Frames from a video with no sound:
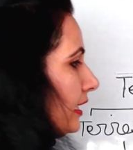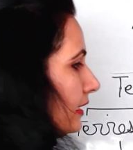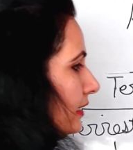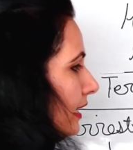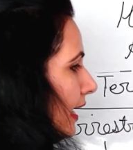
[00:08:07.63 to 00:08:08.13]

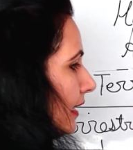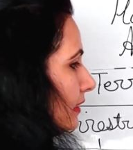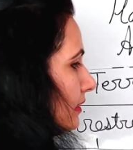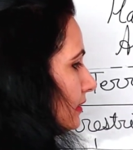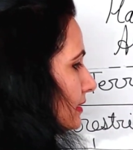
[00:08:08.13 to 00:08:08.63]
algae,
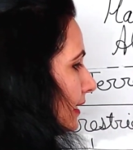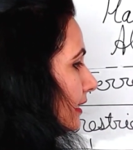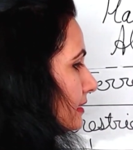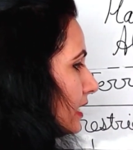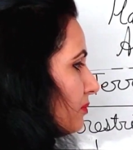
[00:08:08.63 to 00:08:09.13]
and the second
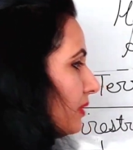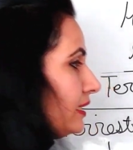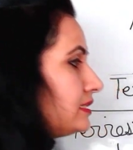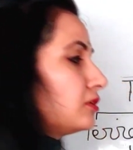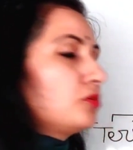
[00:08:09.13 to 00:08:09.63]
example
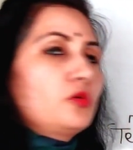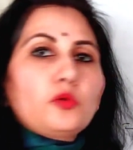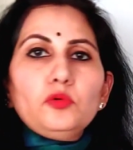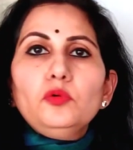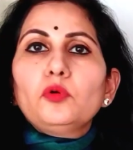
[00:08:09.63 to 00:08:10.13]
is
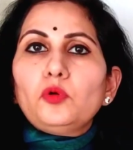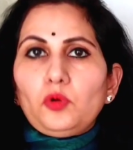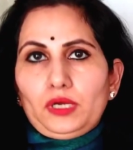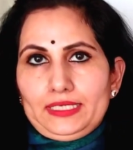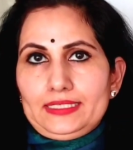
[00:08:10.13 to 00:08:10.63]

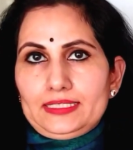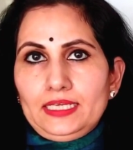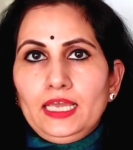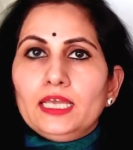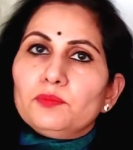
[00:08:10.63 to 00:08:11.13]
Crucoccus.
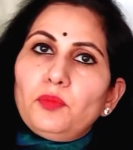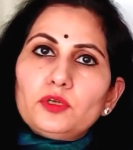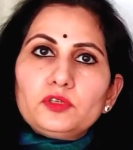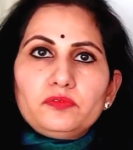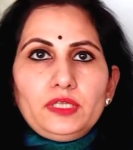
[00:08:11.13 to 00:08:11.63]

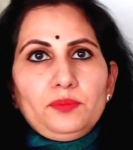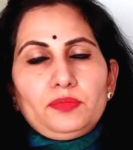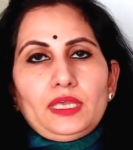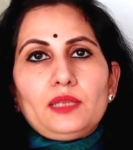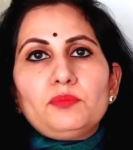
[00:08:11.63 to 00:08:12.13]
Both of
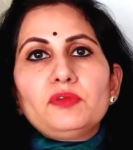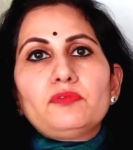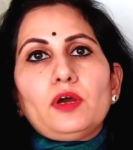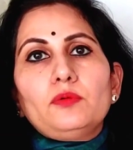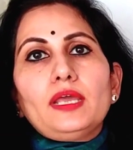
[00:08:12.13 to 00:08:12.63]
them can be
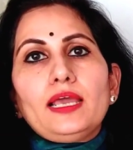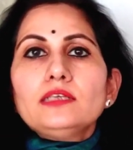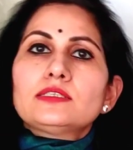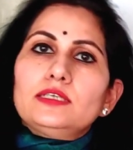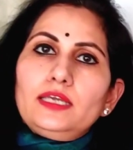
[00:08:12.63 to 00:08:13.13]
found
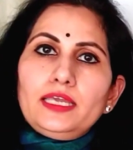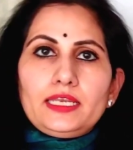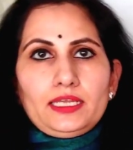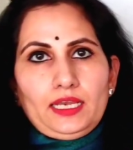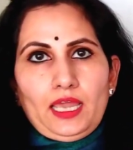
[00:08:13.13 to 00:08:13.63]
as
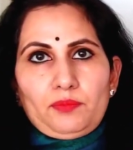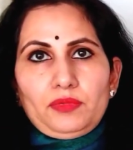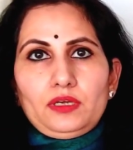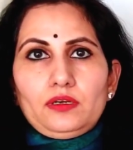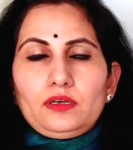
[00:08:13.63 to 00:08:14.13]
aerial
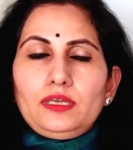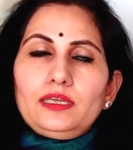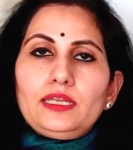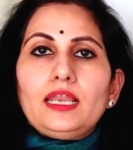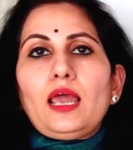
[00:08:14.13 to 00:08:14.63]

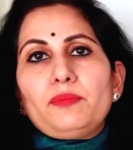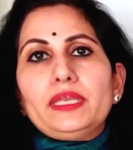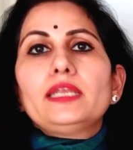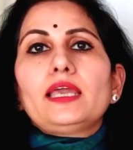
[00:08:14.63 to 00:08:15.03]
habitat